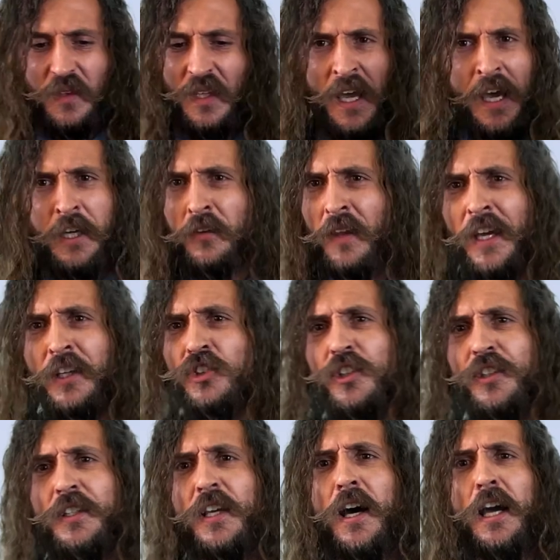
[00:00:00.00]
at election
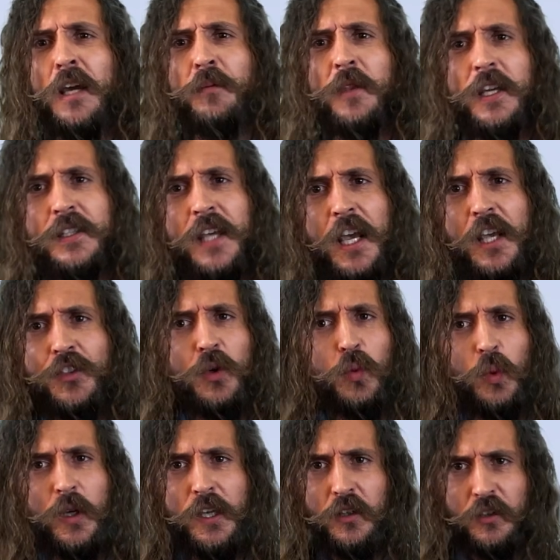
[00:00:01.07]
time they take the
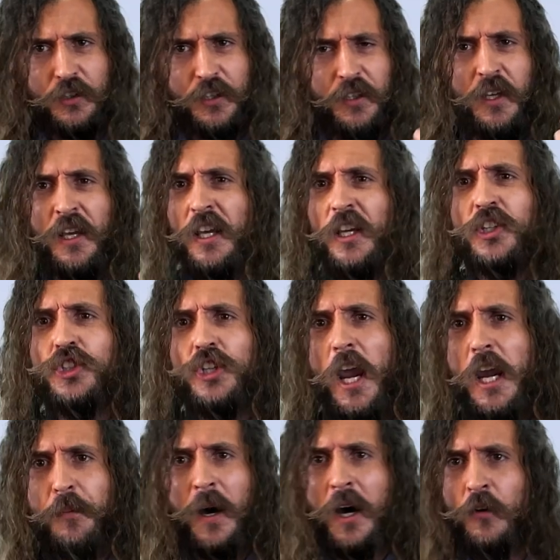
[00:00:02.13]
wheel to
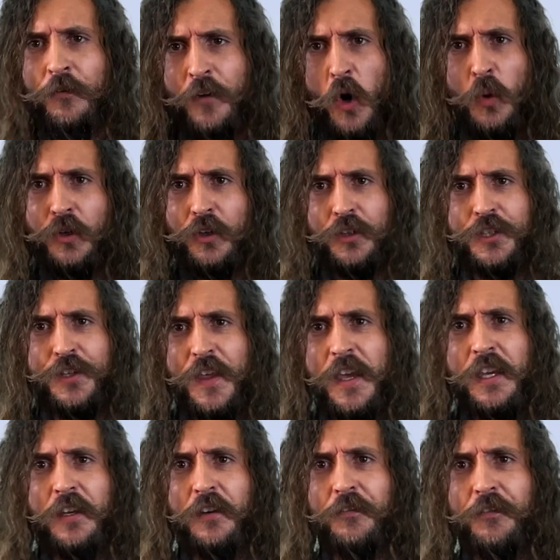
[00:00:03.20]
shape how voters think and